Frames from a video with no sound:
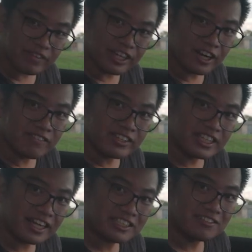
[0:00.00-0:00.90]
my arm is
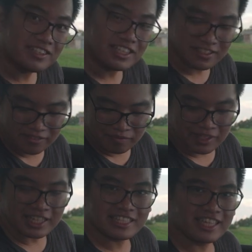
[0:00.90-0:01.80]
actually
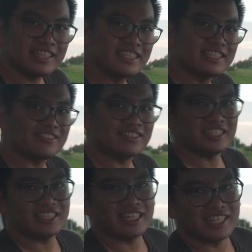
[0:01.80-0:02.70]
inside the
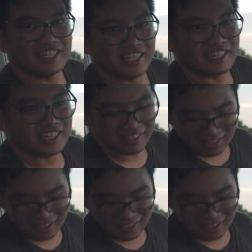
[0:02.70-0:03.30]
storage area right now.